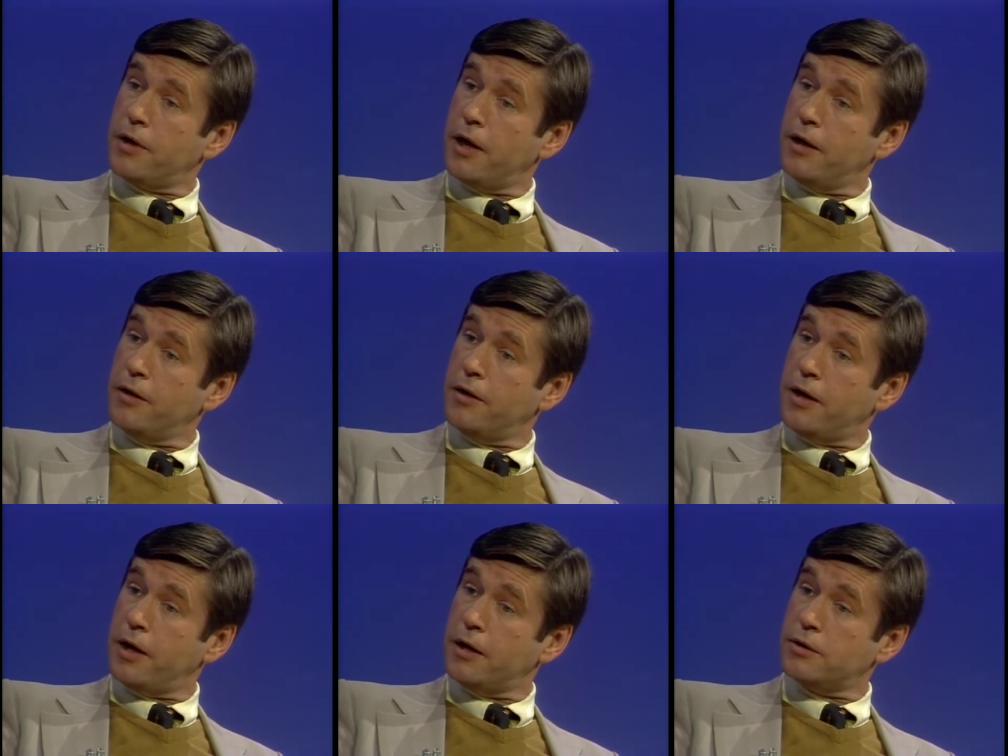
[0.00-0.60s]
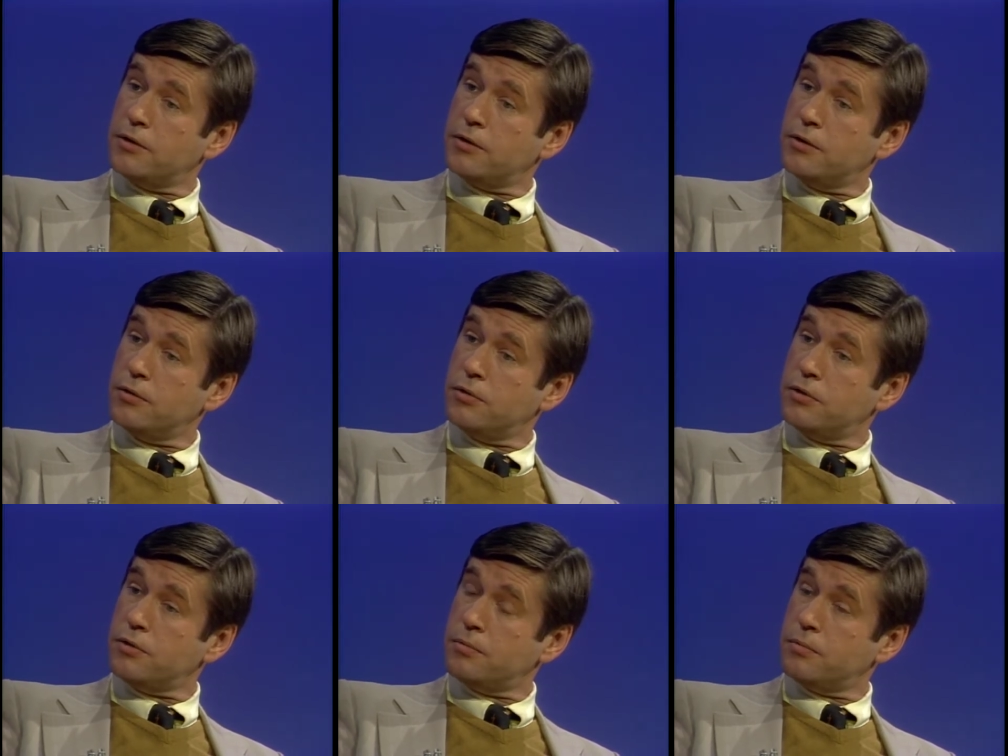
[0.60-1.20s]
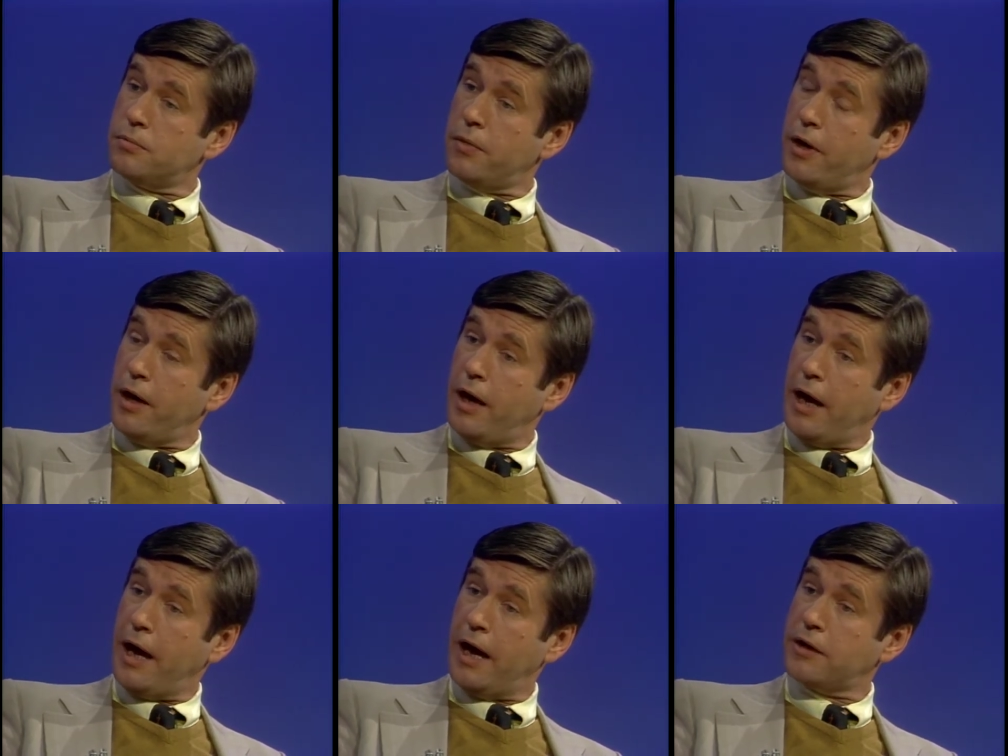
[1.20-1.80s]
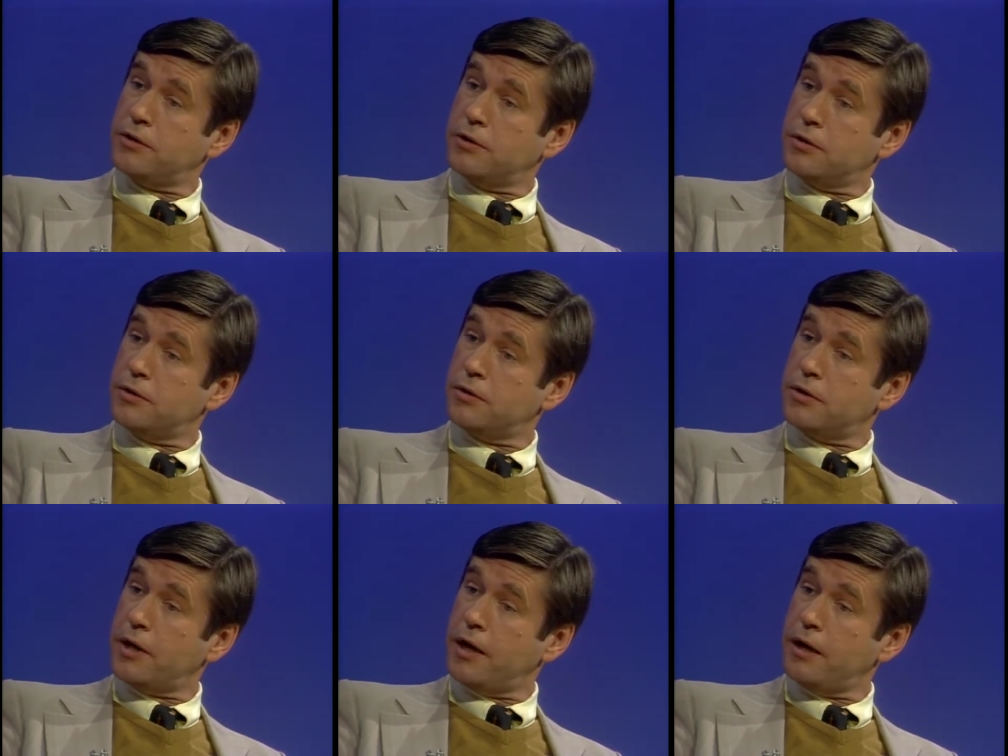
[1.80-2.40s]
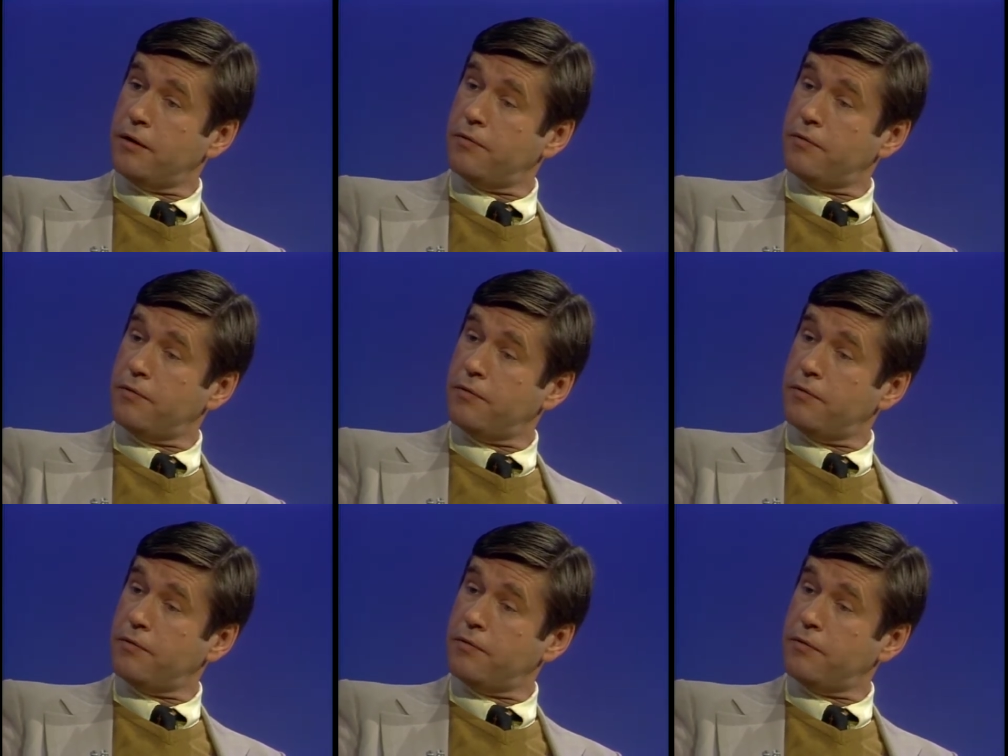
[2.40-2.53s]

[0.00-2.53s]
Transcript: candidates whose actions they